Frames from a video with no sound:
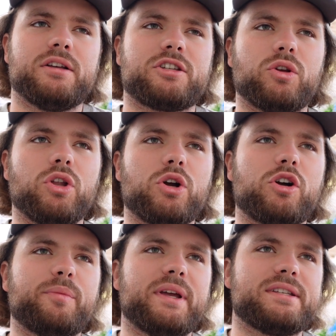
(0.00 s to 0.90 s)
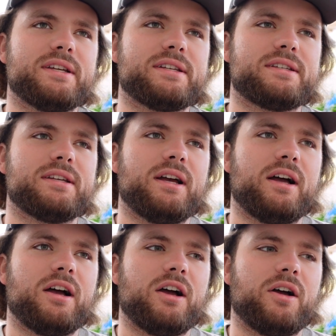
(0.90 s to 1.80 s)
So local business,
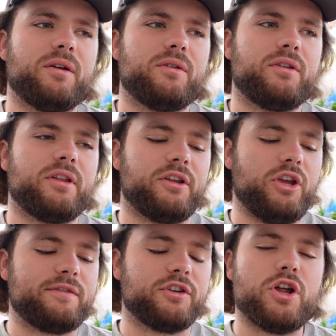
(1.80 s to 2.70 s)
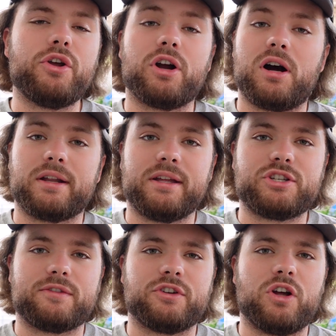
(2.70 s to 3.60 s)
uh, you have to know your audience.
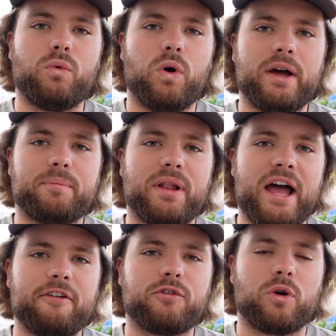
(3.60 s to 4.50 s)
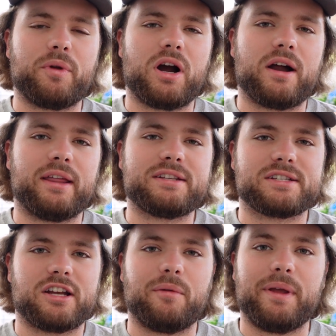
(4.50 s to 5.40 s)
You have to know what platform your audience is
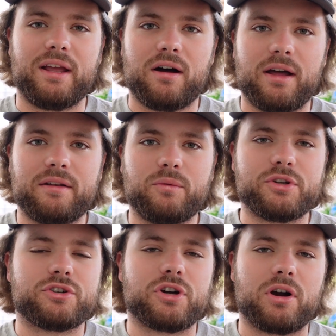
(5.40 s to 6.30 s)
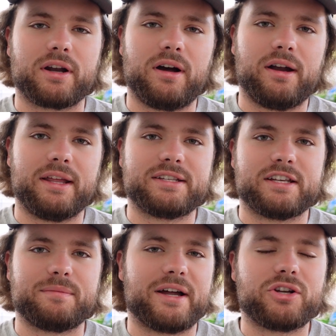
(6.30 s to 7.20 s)
going to be on, what your target audience
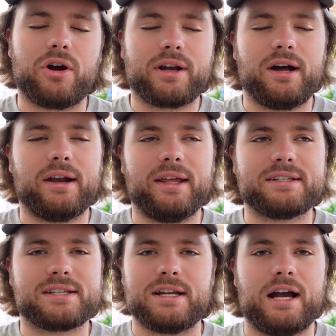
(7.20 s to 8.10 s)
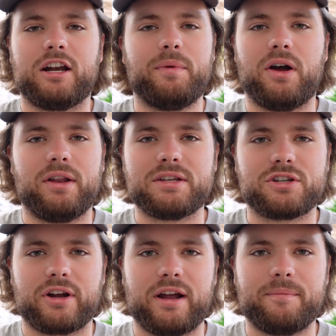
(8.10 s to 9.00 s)
is. My target audience is not going to be on
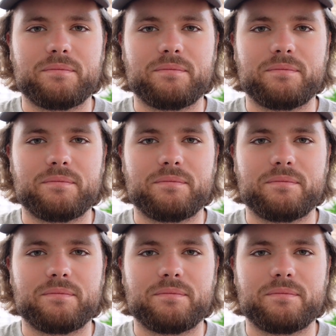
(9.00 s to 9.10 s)
Instagram.